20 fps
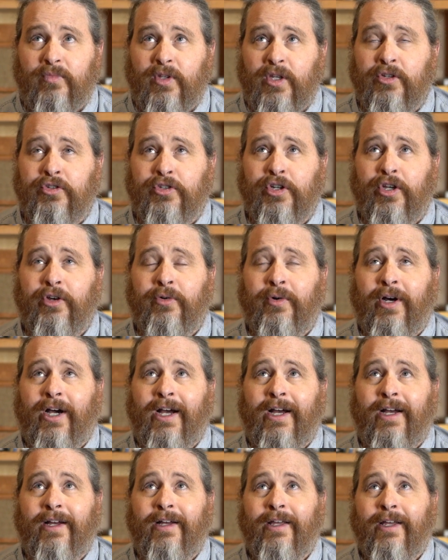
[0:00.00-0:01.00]

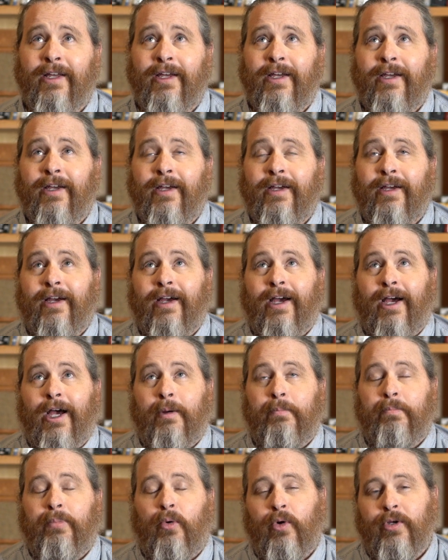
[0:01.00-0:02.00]
So,
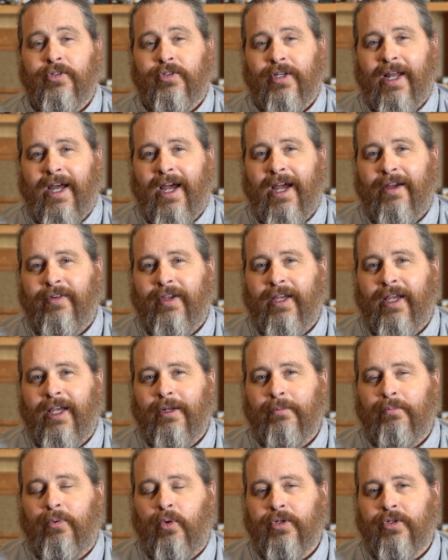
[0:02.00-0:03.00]
poison ivy
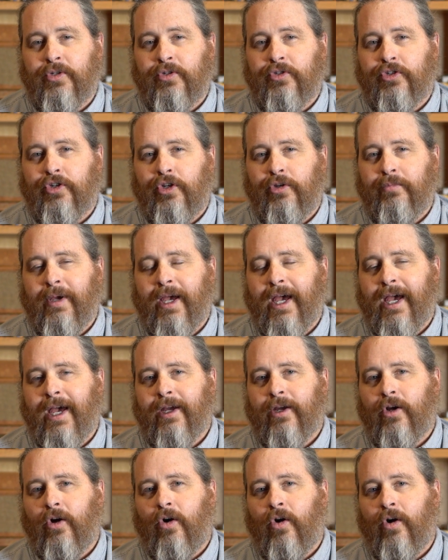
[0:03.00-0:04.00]
and poison
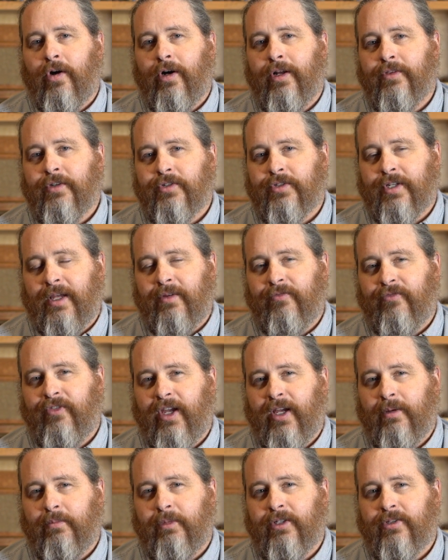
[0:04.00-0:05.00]
sumac are in the same
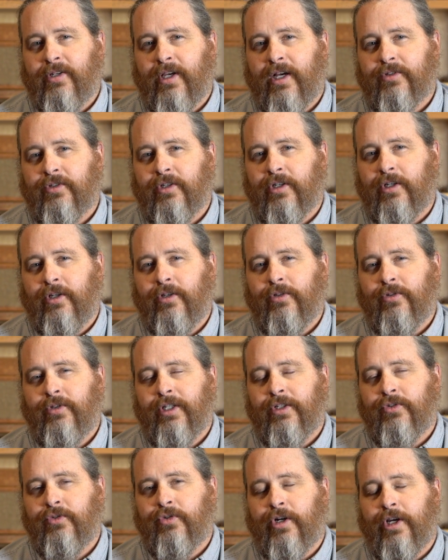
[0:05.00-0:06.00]
family,
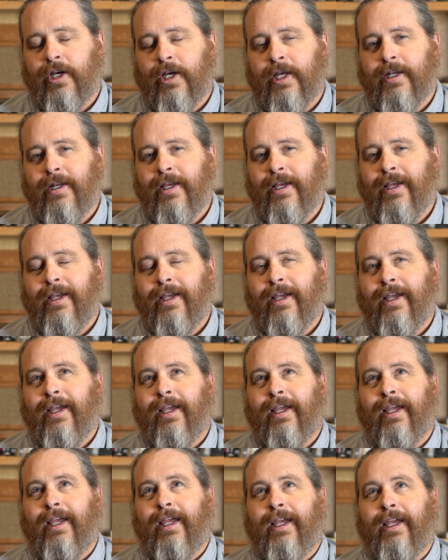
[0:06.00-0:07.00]
Toxicodendron,
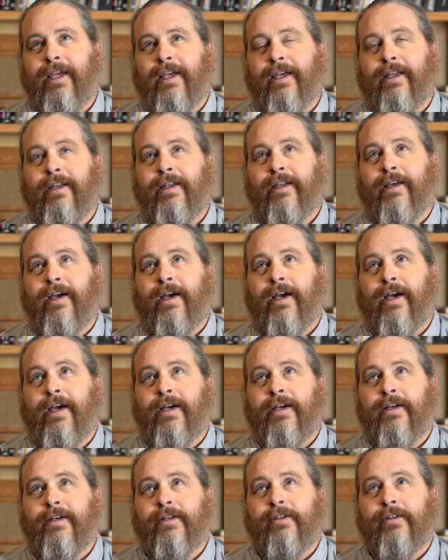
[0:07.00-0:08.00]

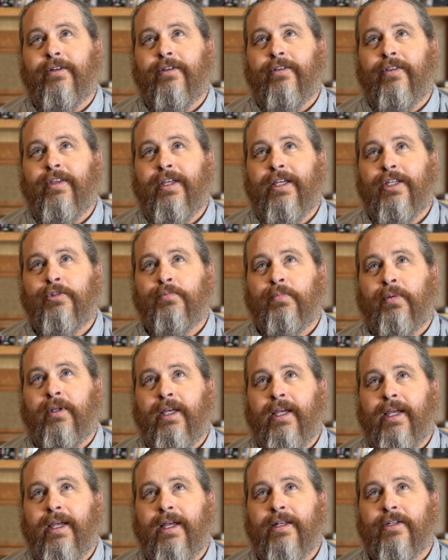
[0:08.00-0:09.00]
and these
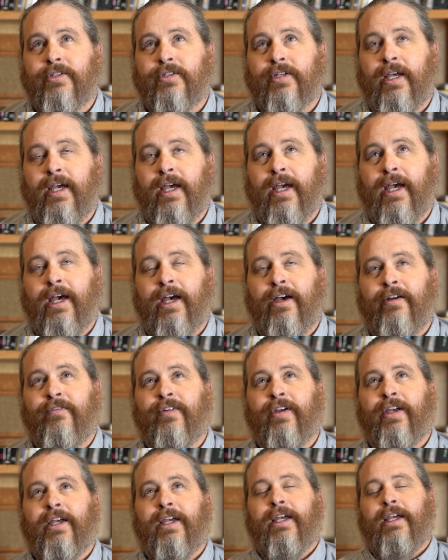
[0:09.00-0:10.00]
plants
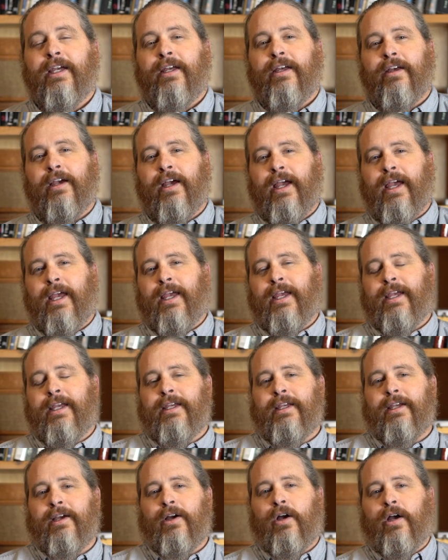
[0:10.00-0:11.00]
have a